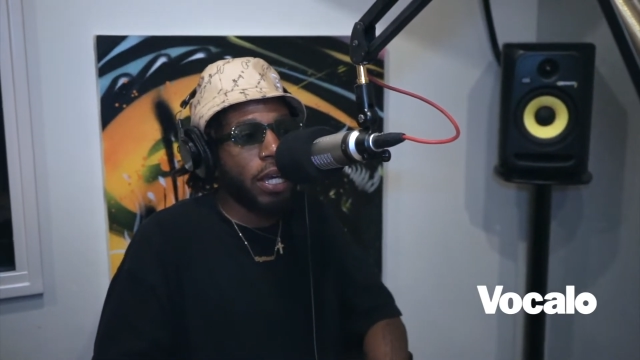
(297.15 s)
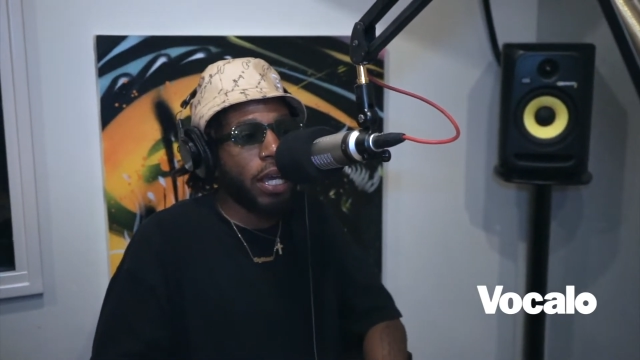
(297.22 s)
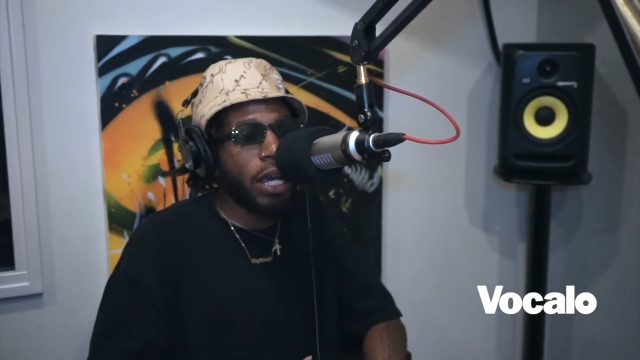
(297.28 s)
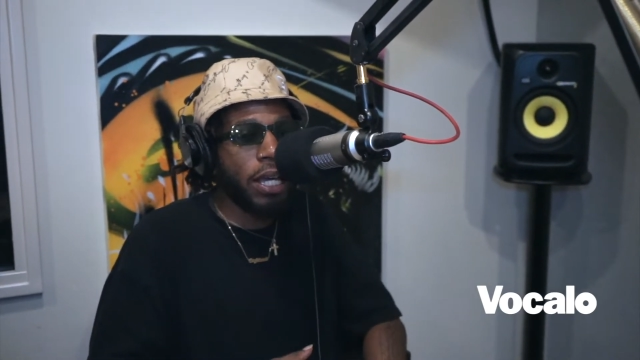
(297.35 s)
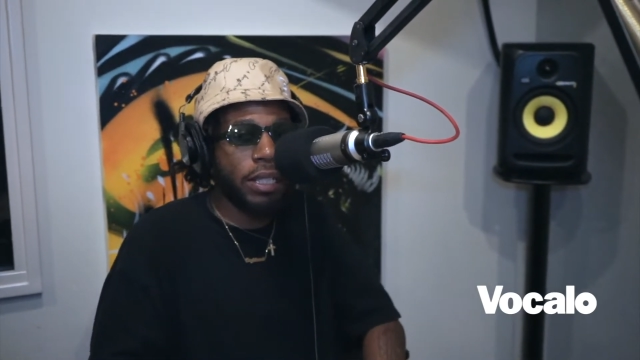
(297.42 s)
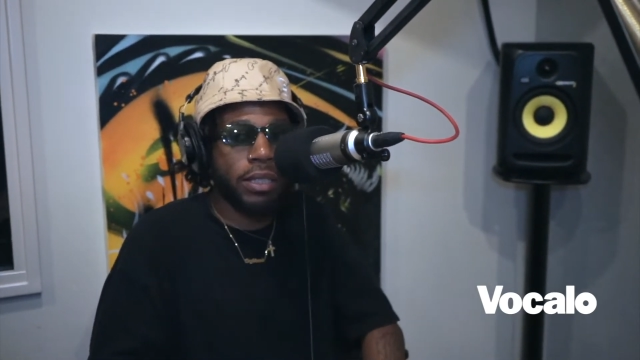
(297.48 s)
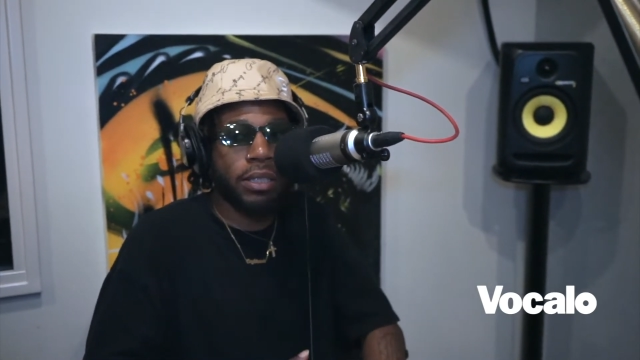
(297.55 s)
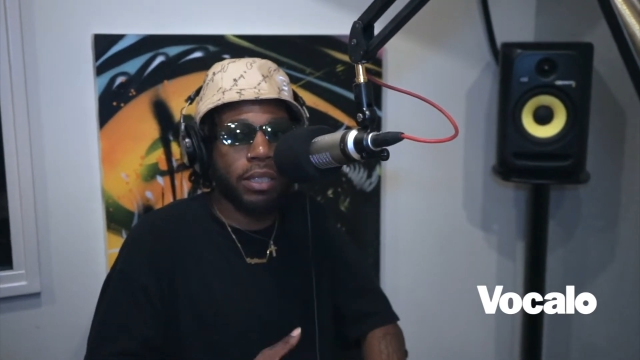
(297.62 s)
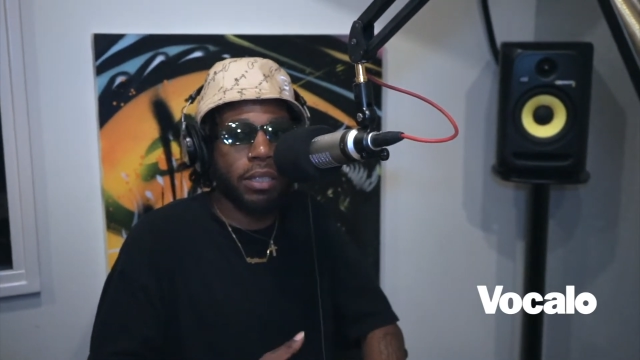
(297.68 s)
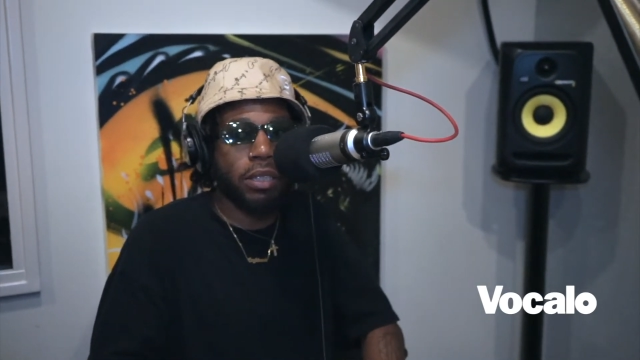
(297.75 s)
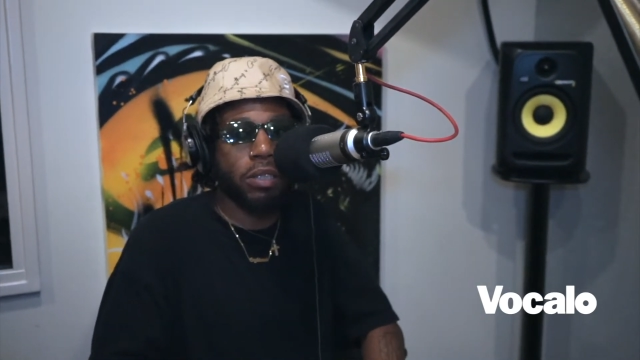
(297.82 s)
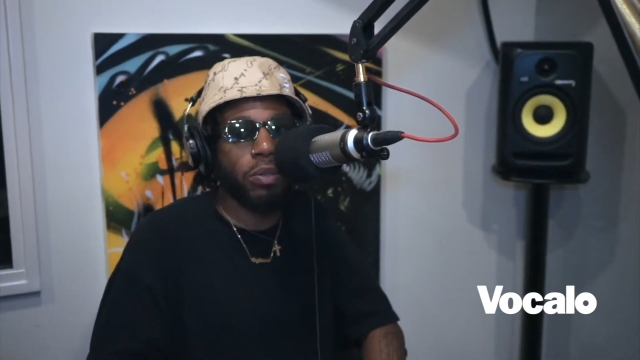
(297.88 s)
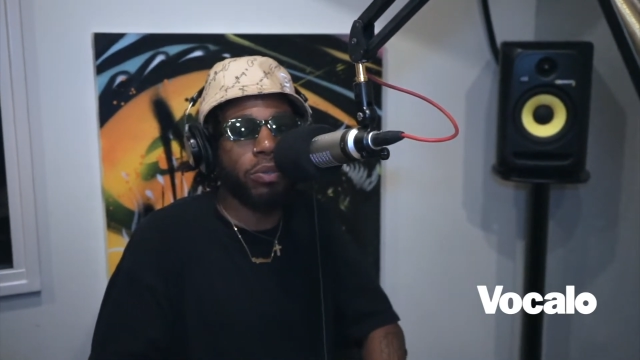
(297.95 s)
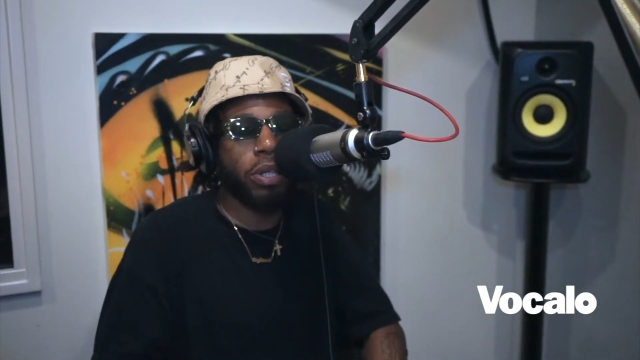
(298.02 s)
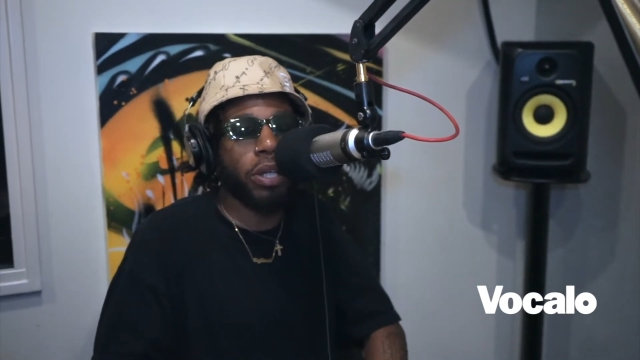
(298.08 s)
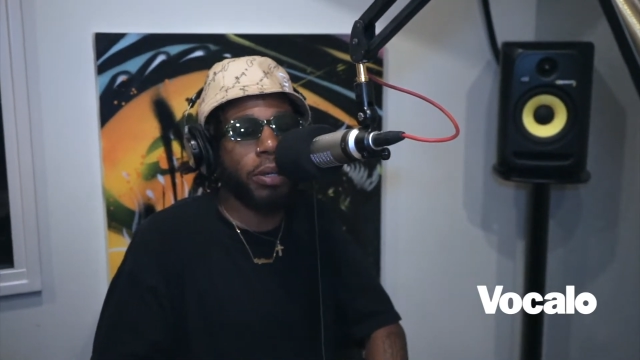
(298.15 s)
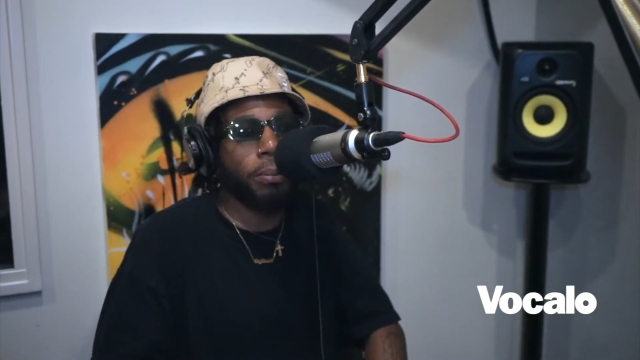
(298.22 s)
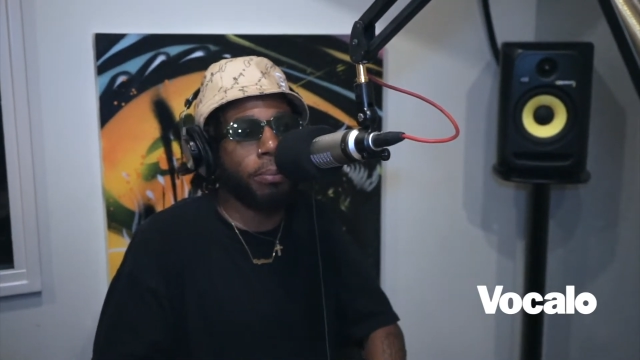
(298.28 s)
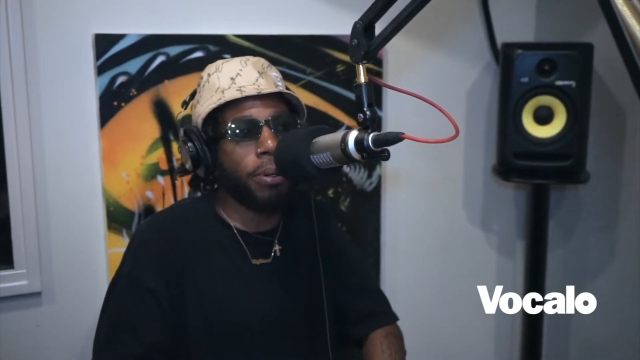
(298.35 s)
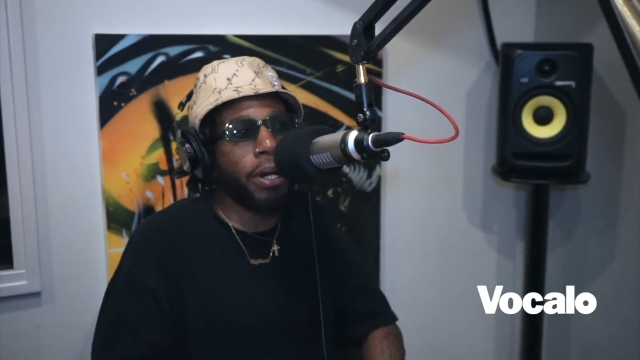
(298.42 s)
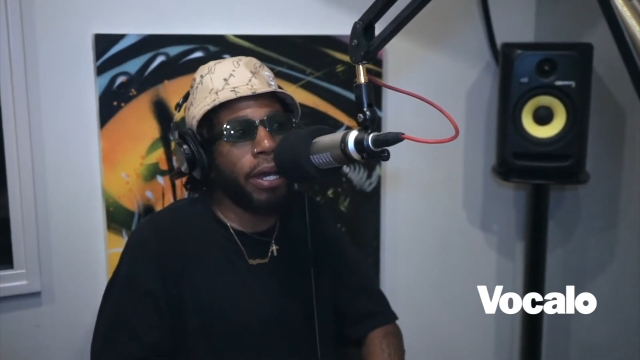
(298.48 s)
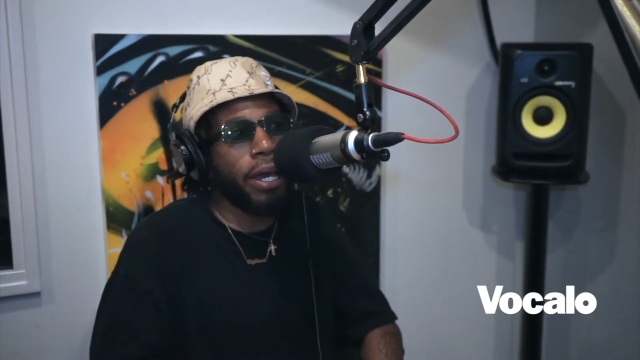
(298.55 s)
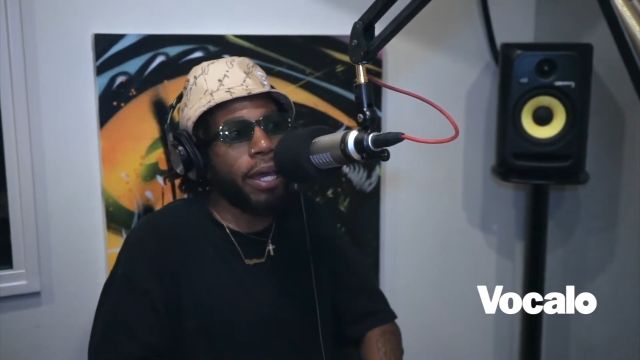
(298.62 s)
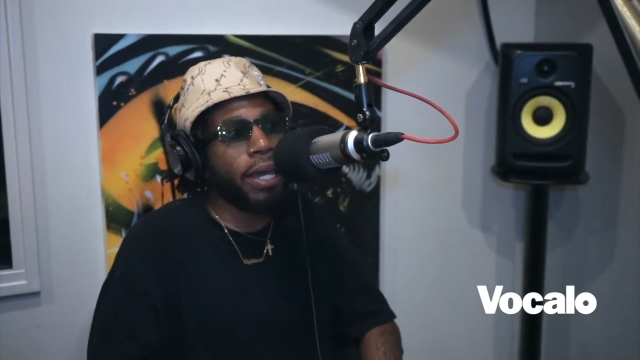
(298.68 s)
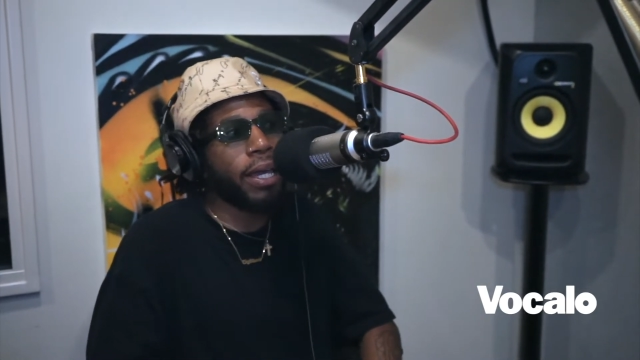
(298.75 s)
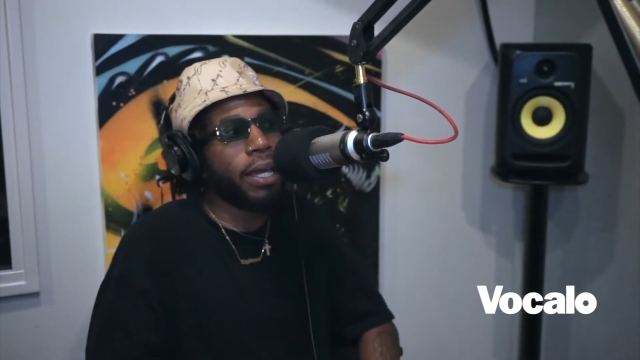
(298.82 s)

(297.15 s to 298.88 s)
instituted, but